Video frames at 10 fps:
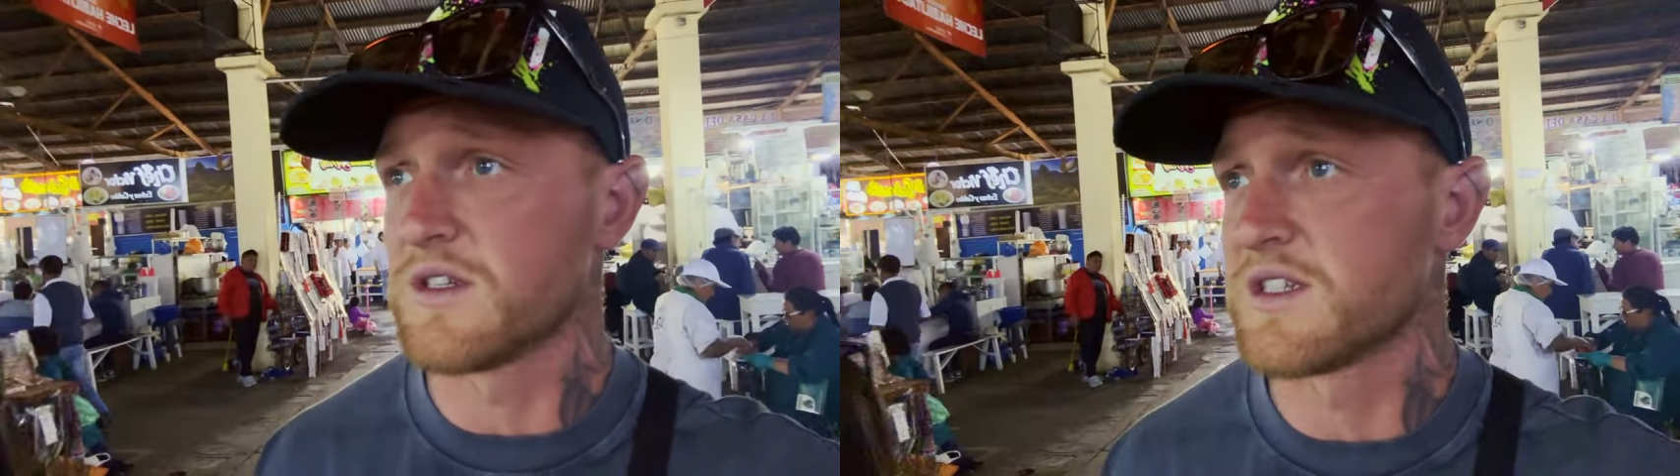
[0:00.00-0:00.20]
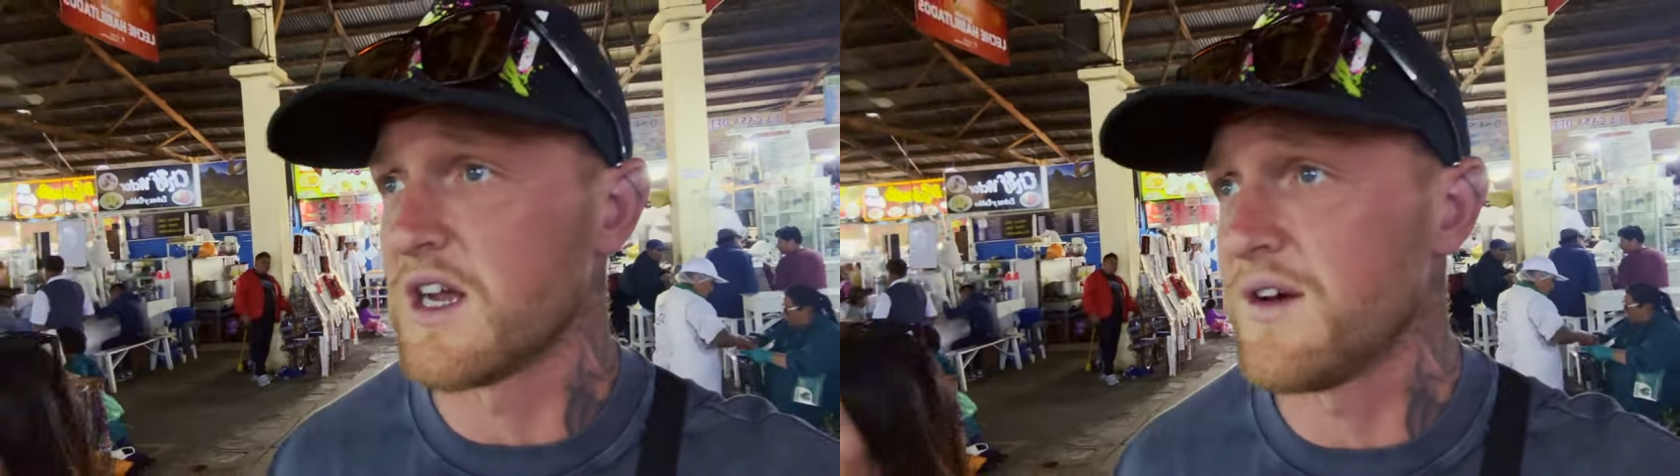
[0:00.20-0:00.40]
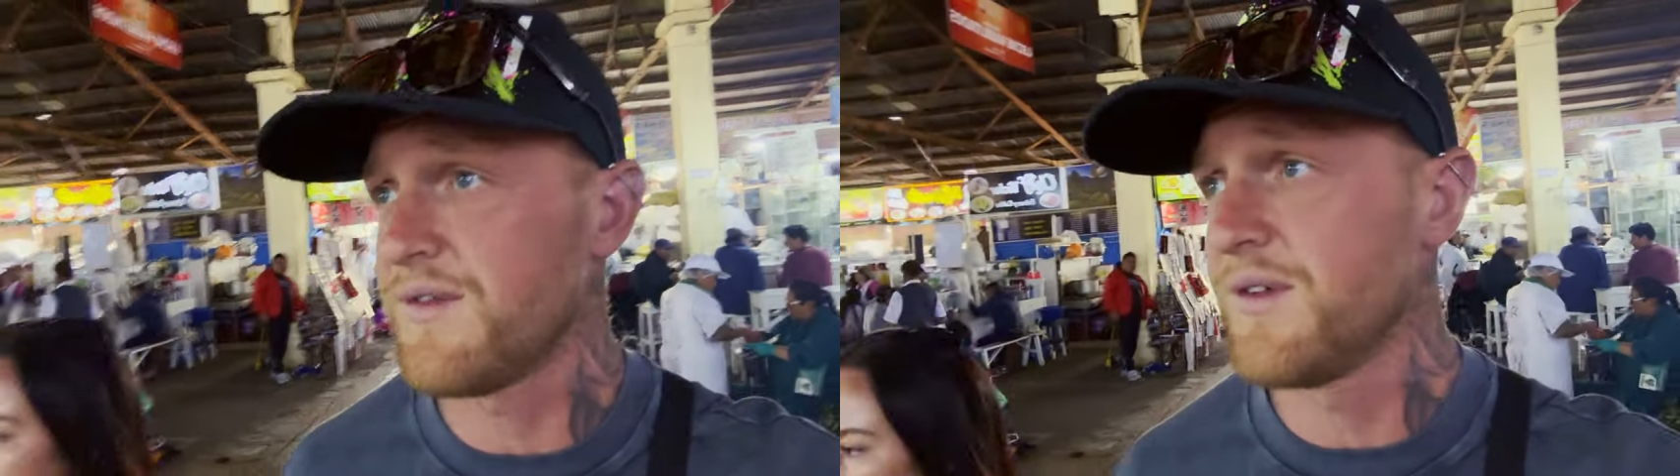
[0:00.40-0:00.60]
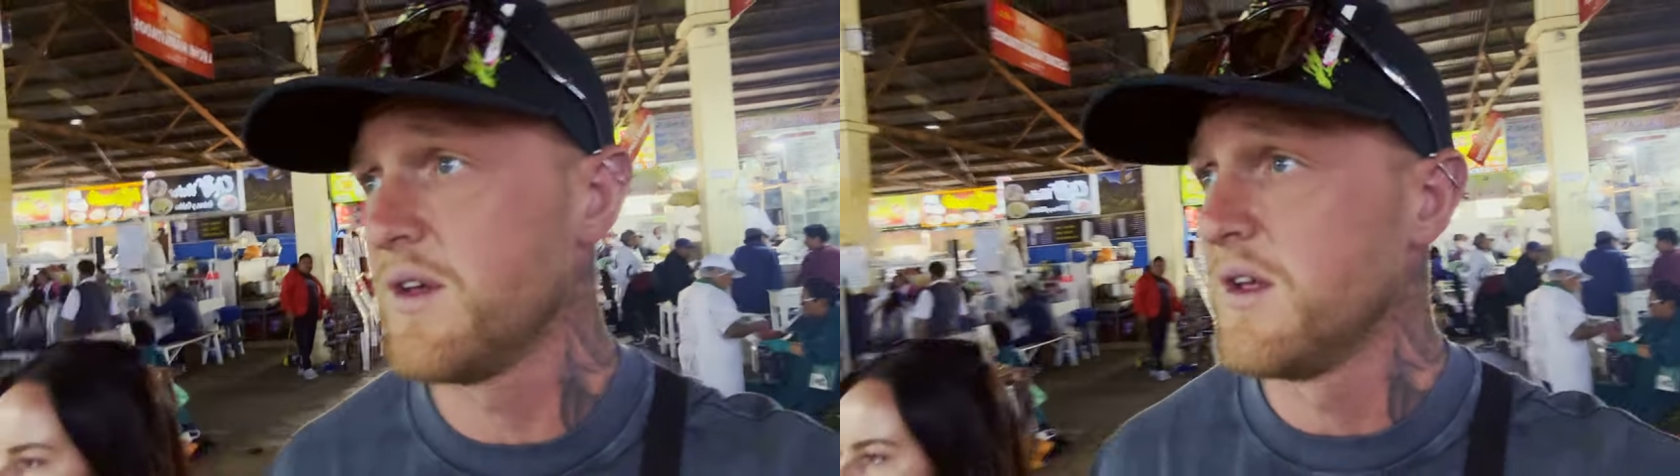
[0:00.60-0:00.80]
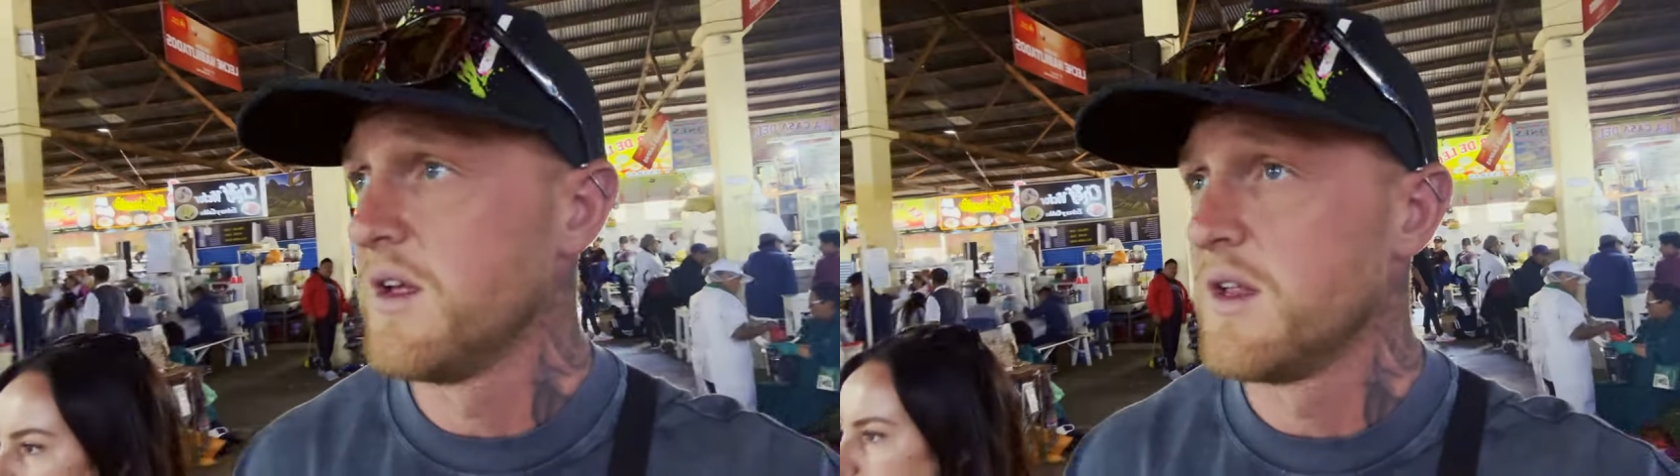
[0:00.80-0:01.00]
stuff,
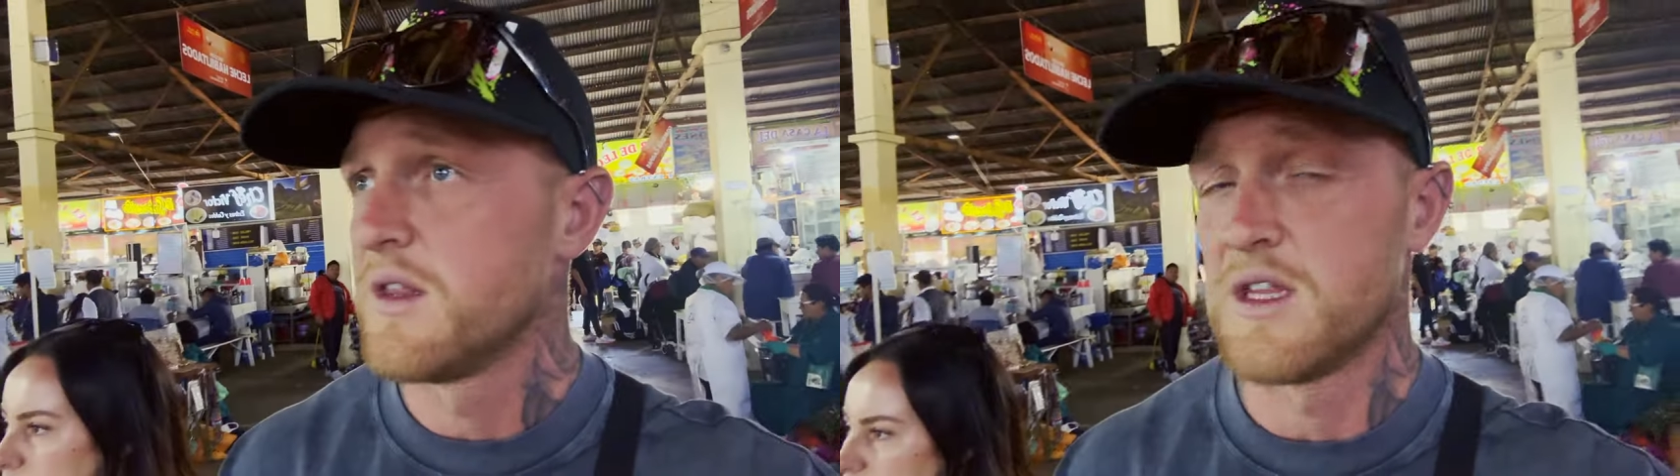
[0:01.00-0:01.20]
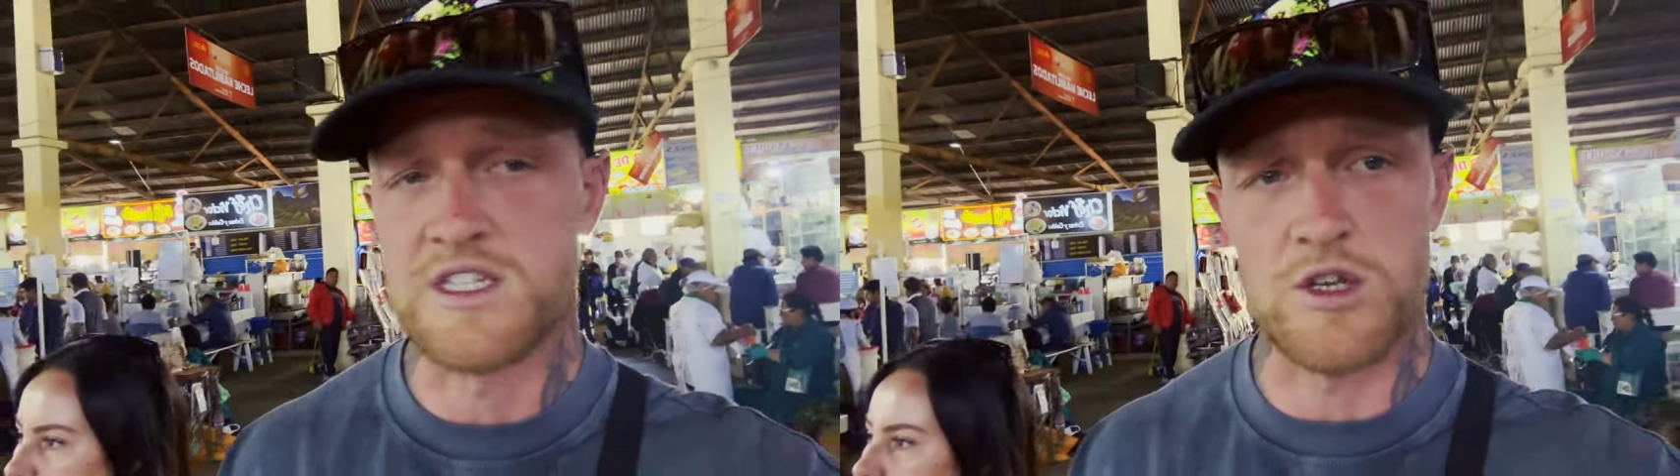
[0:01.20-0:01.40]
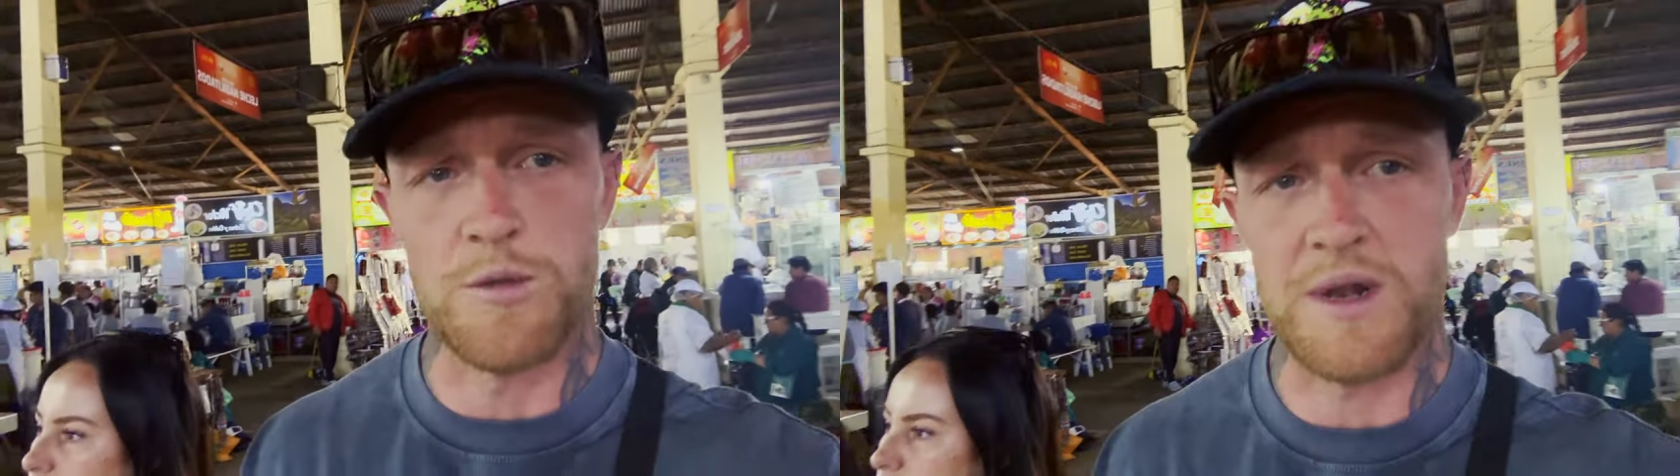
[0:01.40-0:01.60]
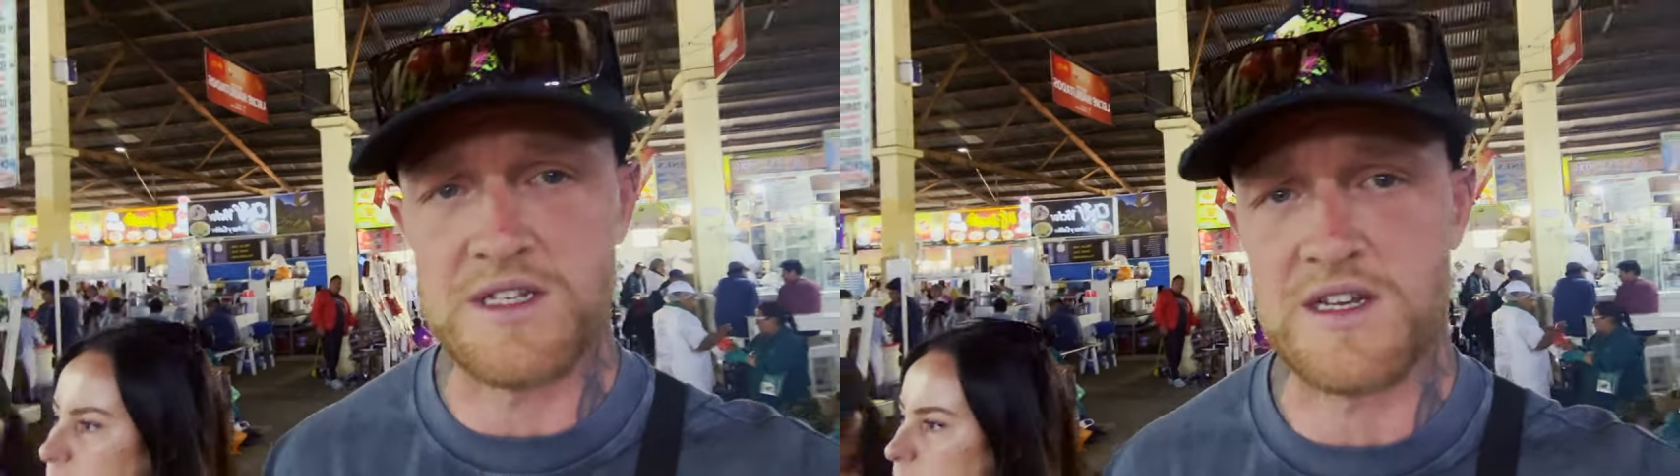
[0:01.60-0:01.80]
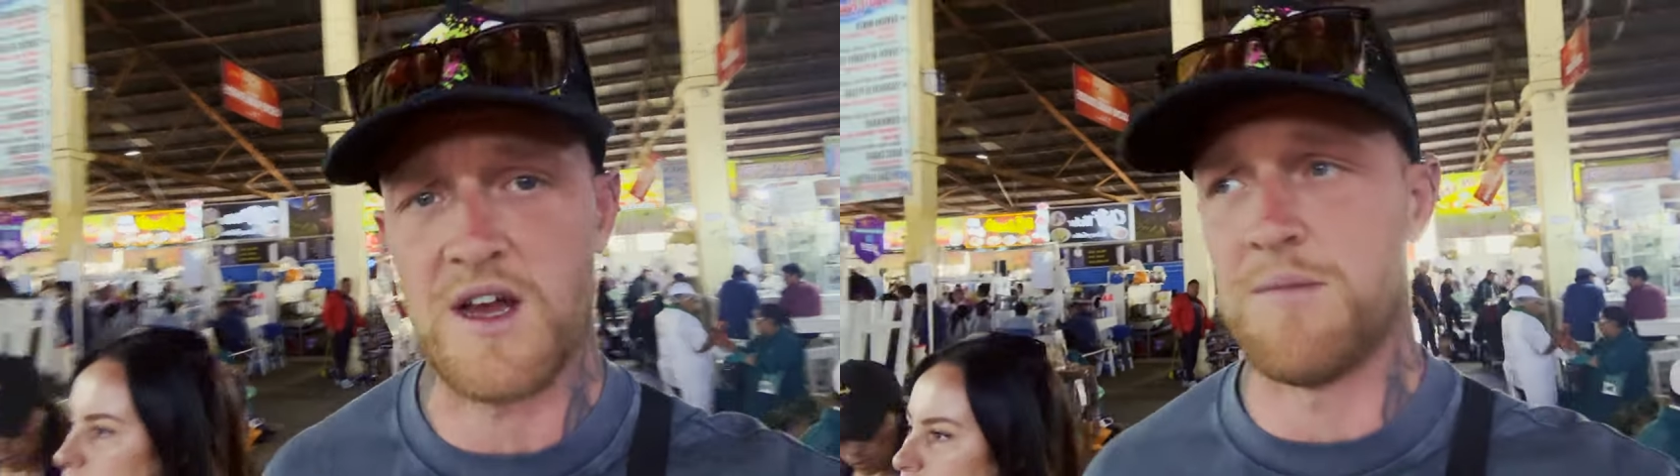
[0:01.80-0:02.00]
this is a good place
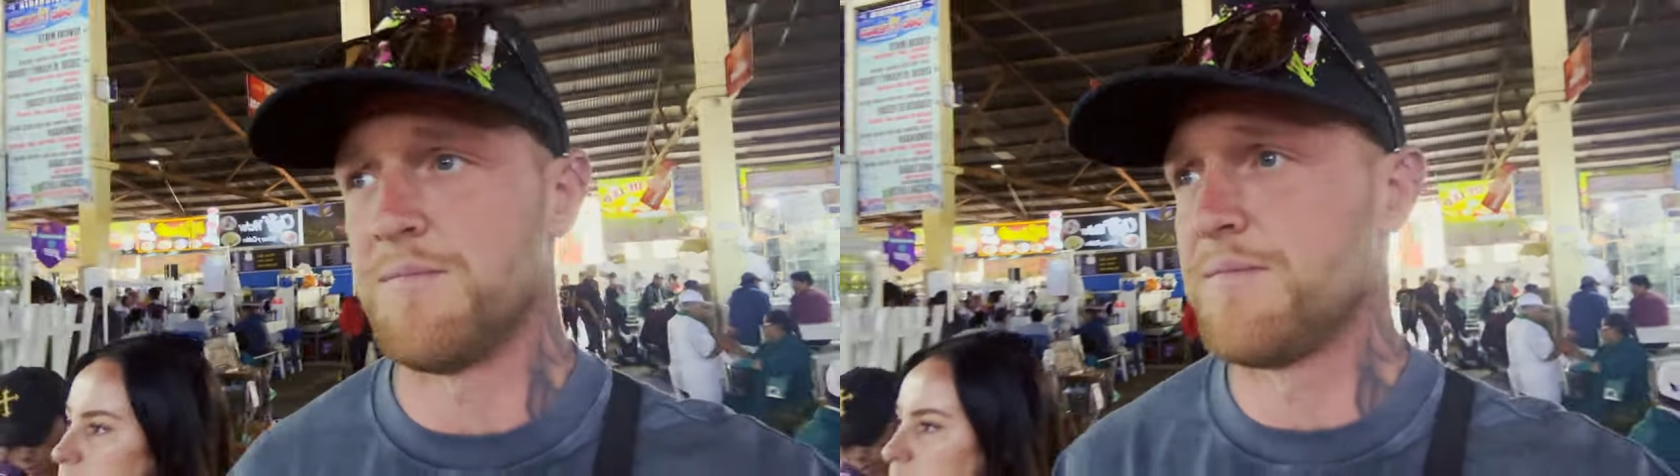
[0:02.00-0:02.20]
to come.